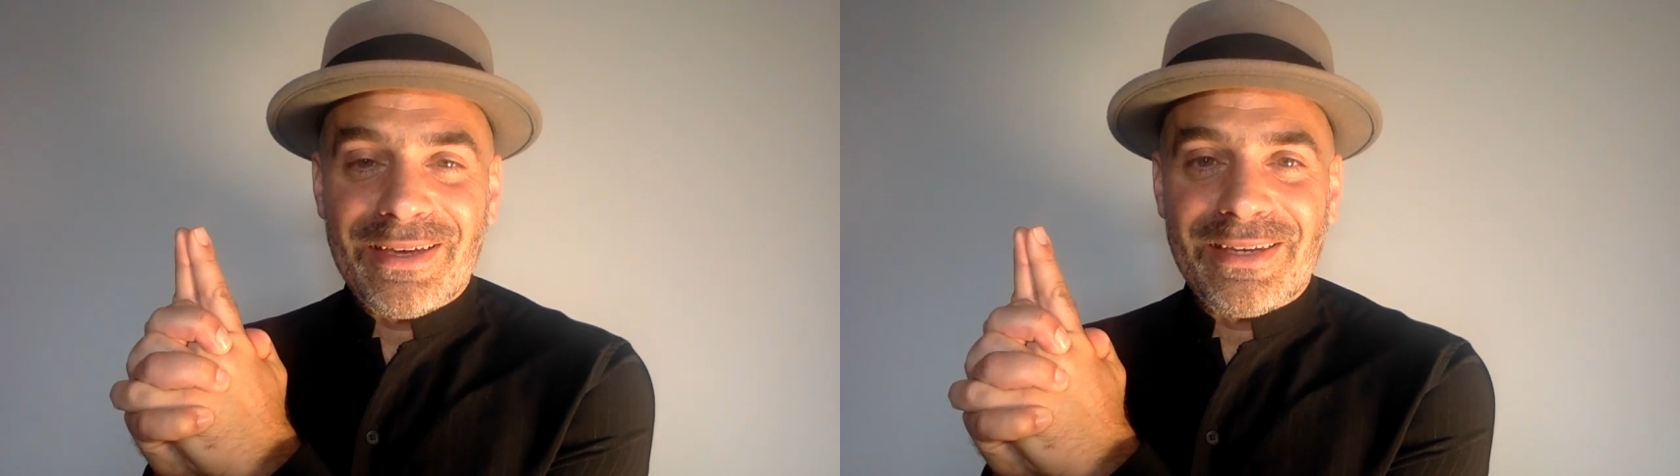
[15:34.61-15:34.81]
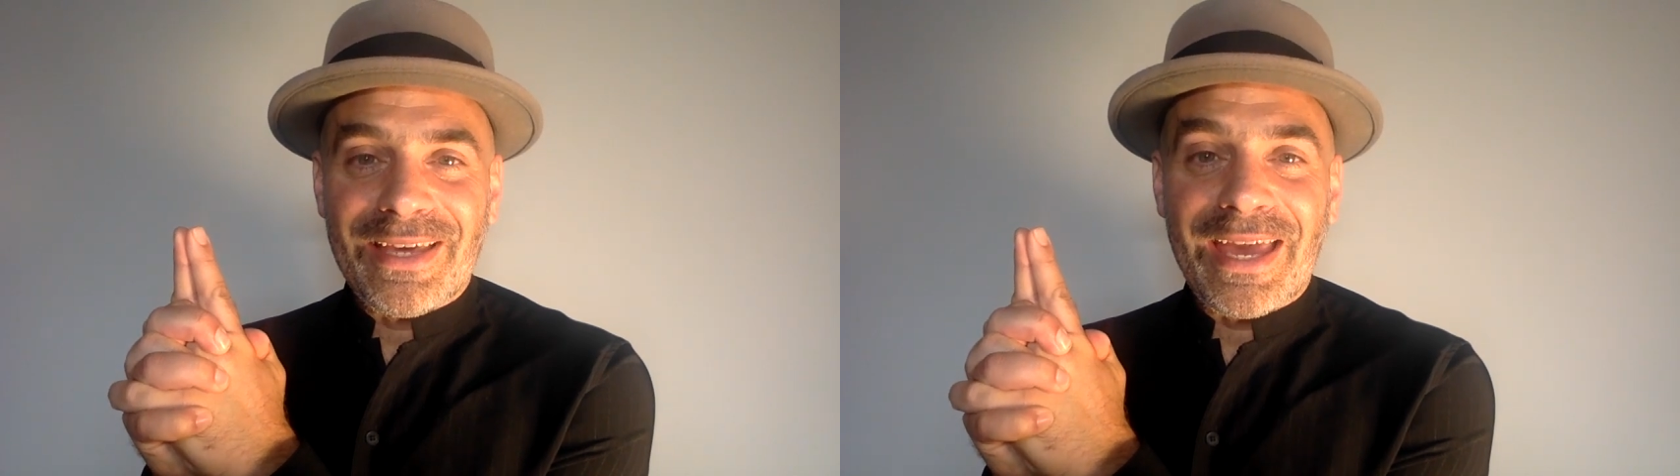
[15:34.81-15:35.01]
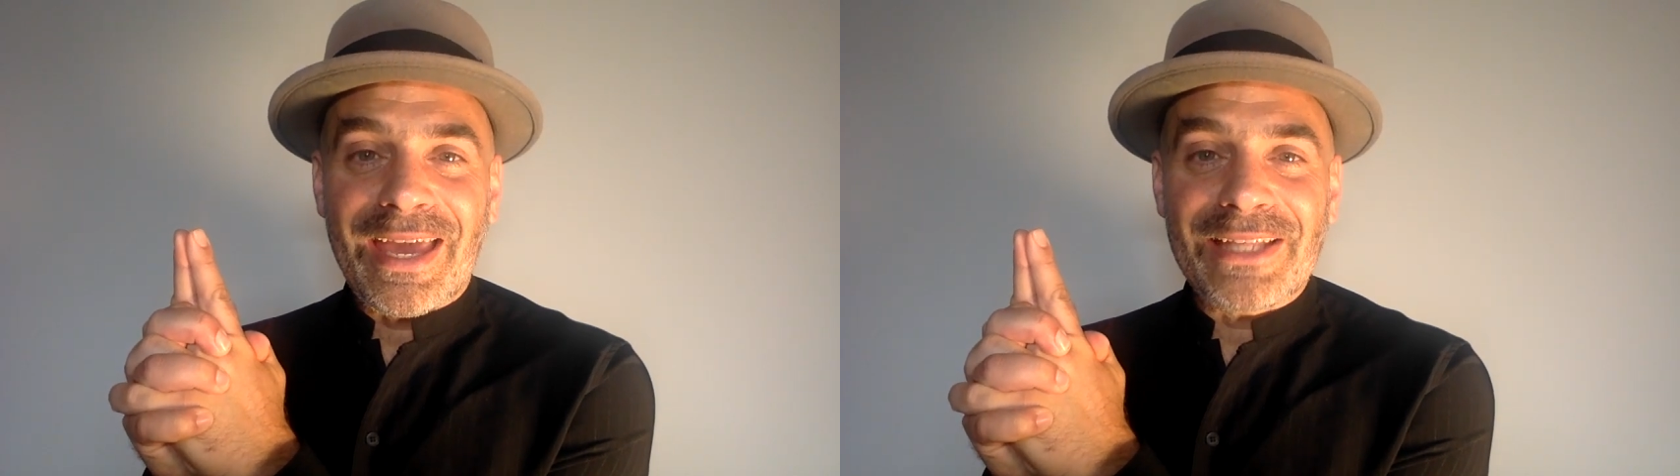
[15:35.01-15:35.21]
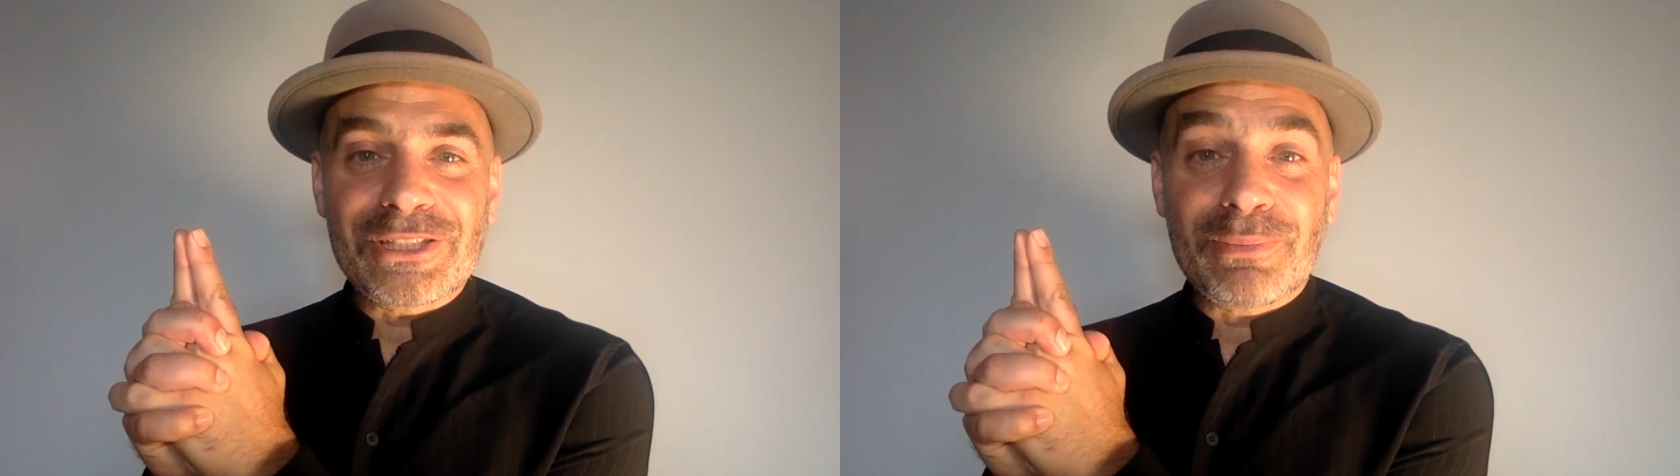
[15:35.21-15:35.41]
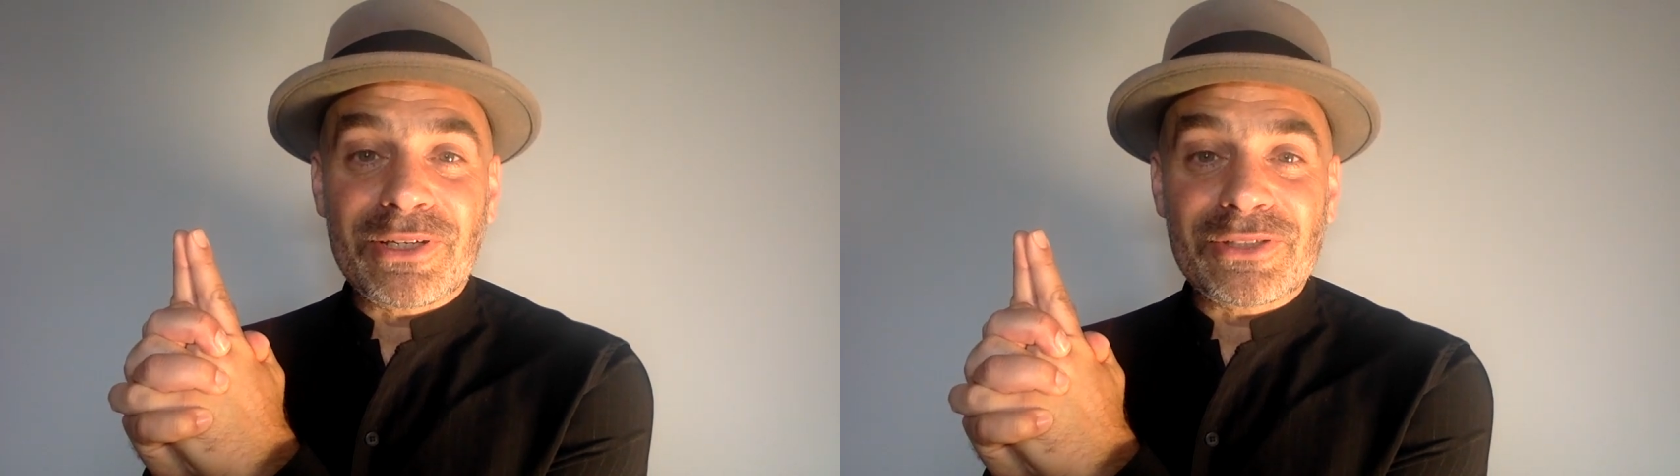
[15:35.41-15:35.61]
in the
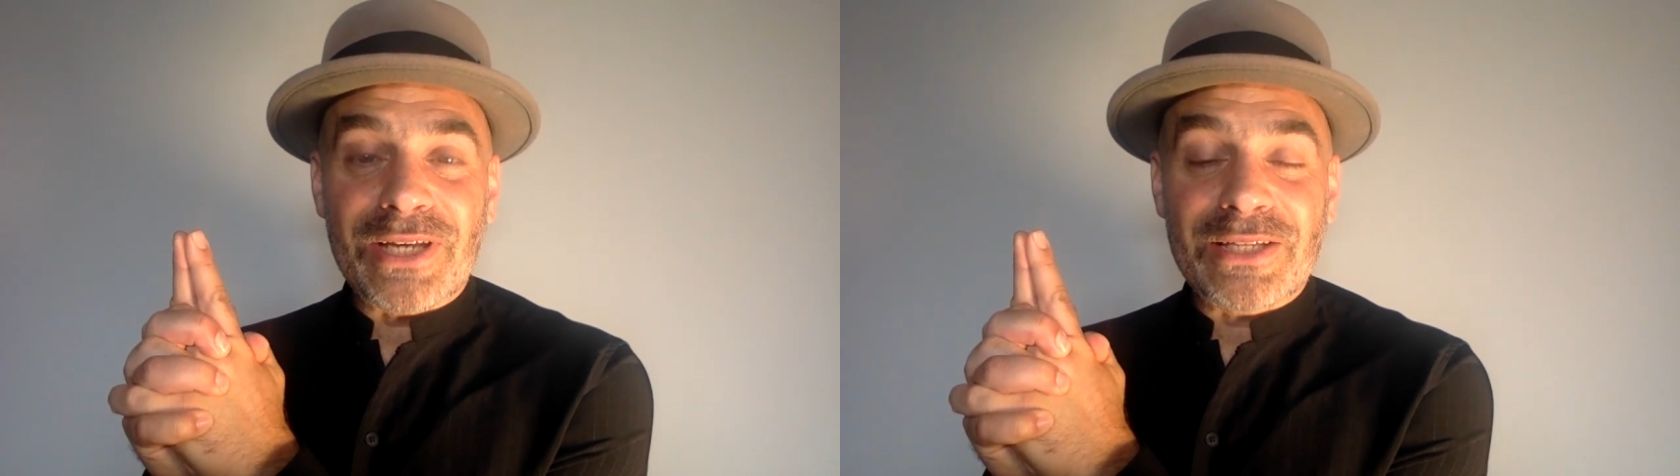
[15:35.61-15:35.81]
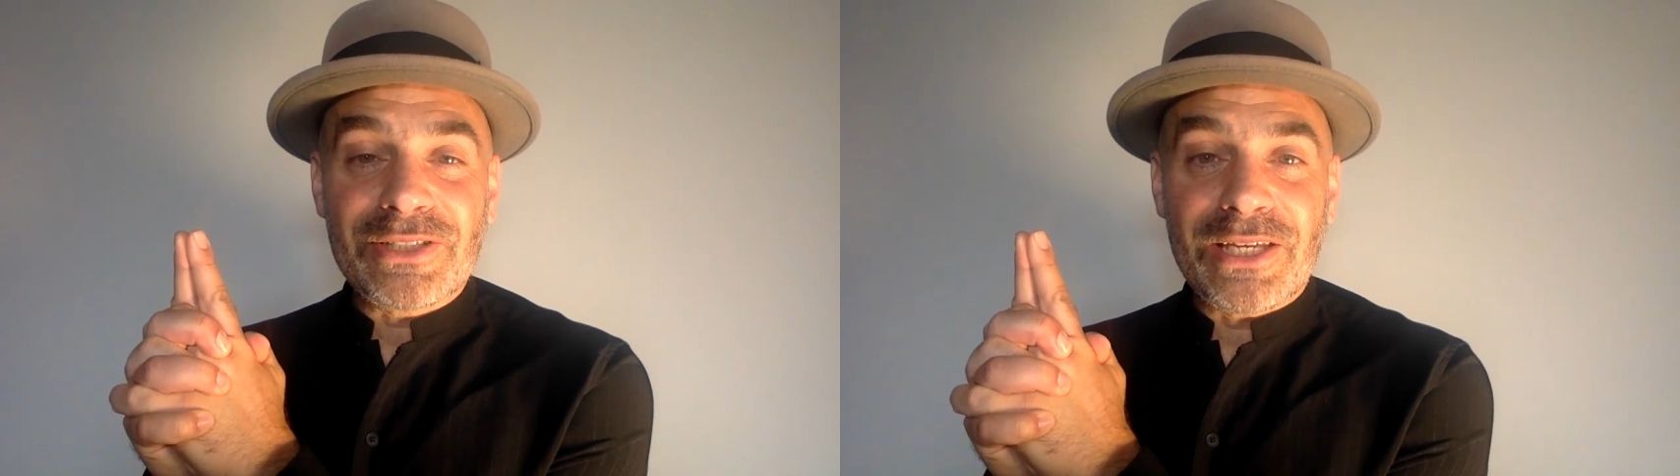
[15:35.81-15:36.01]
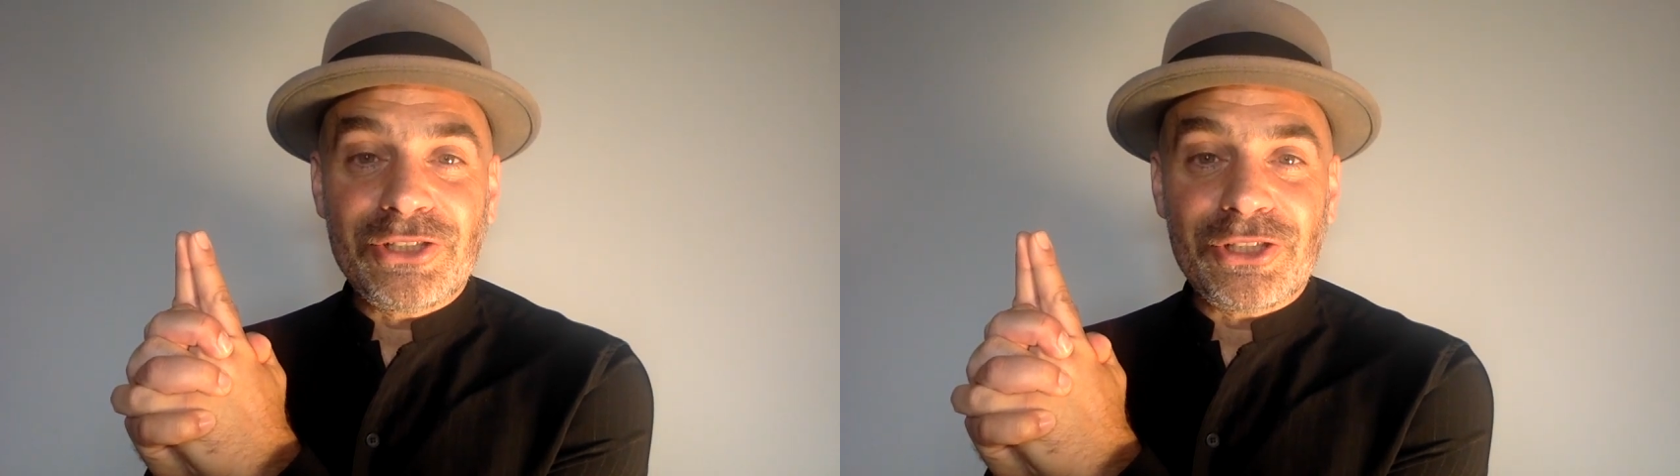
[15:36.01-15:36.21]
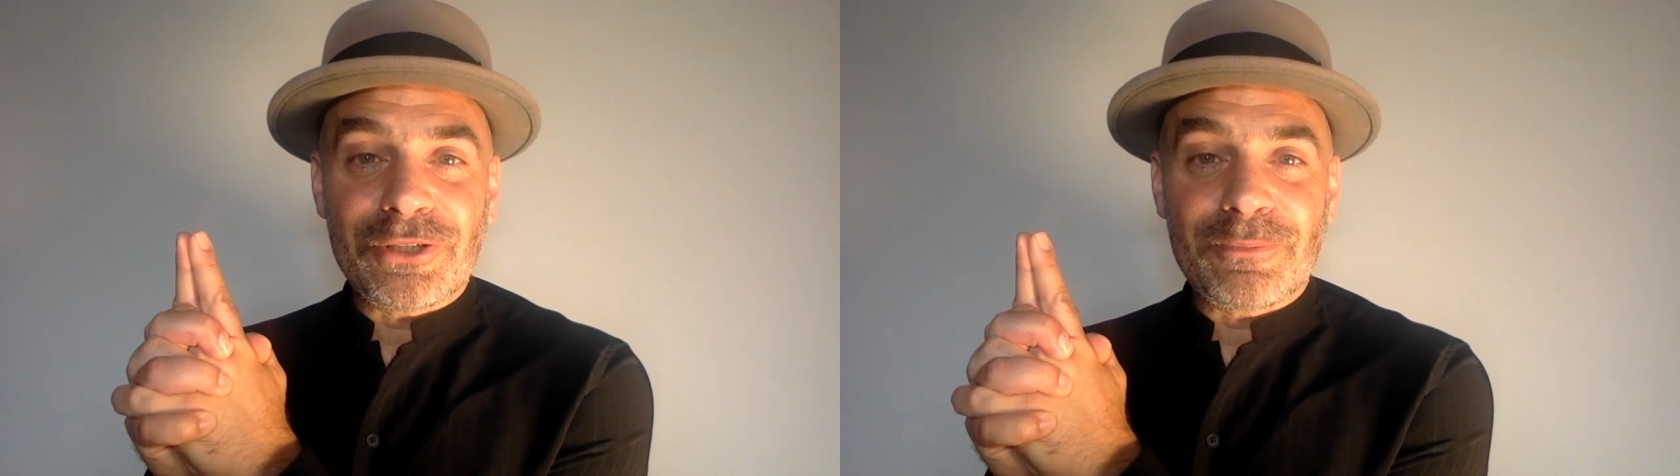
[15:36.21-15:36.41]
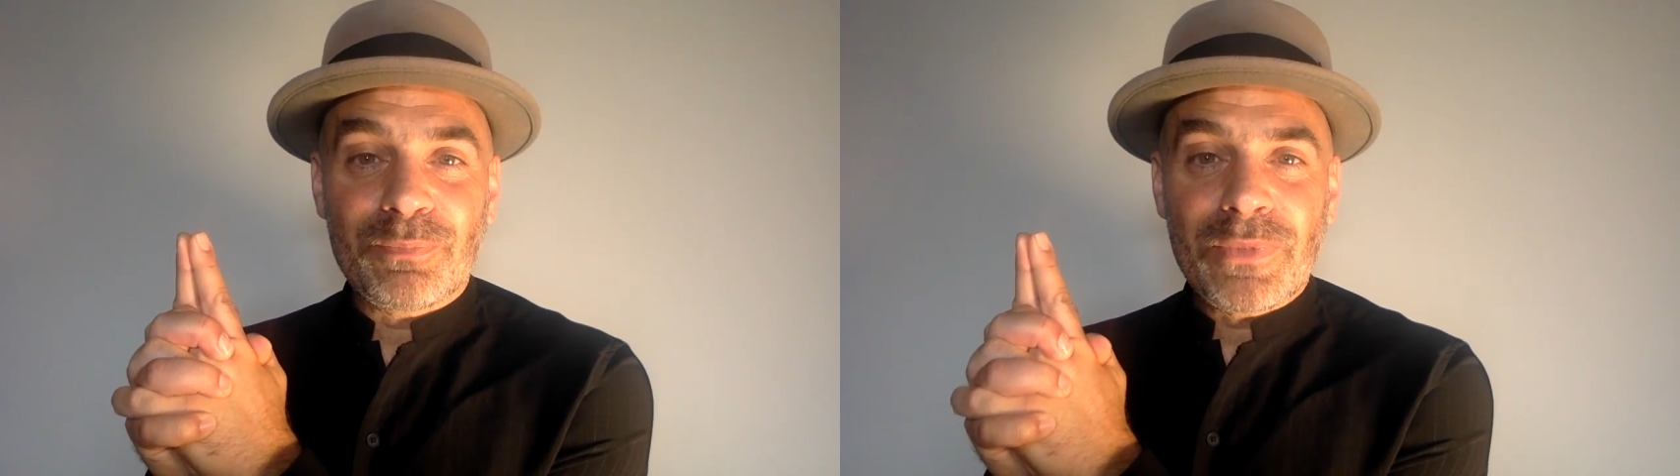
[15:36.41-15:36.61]
hands because of that
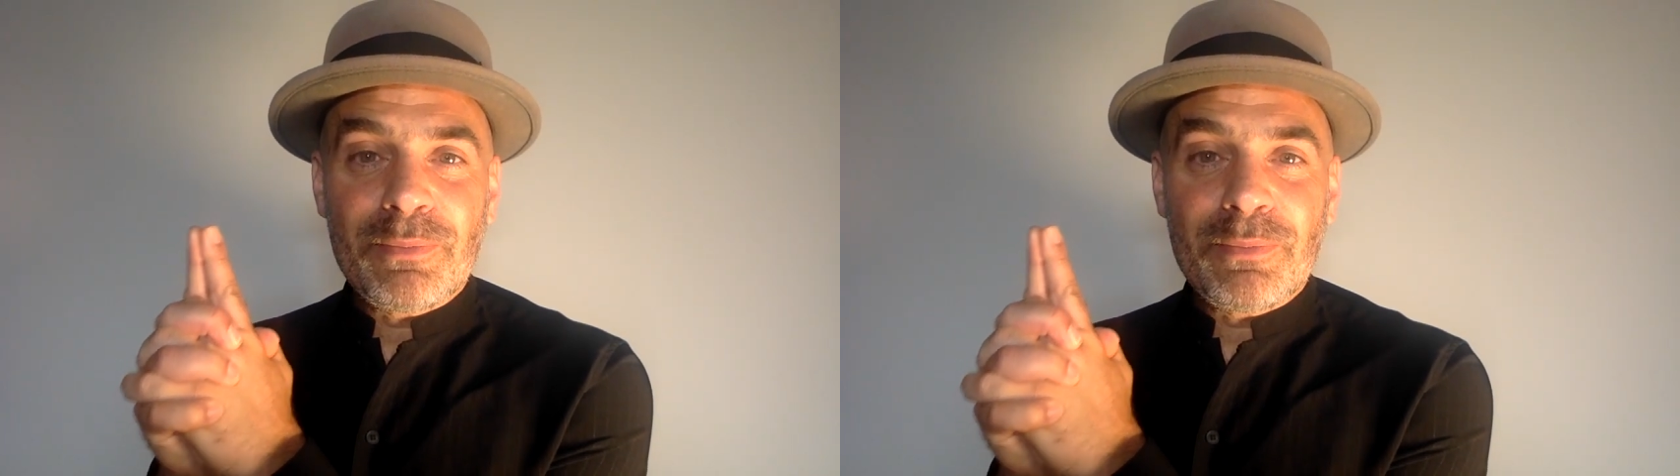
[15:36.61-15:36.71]
tension.